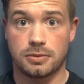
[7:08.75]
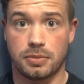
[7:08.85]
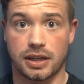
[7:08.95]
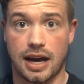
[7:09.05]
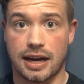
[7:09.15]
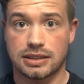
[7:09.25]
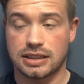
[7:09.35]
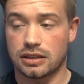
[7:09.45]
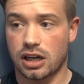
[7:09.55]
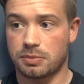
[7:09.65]
but I
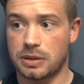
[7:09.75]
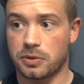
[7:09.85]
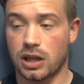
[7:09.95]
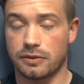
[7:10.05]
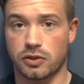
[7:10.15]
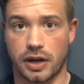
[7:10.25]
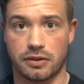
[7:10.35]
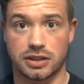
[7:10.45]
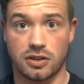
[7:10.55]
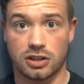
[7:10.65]
see a lot of people have great
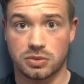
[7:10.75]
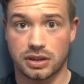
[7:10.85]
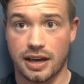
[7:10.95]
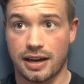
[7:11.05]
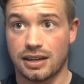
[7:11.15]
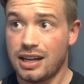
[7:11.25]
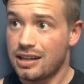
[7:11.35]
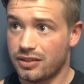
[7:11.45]
results with that.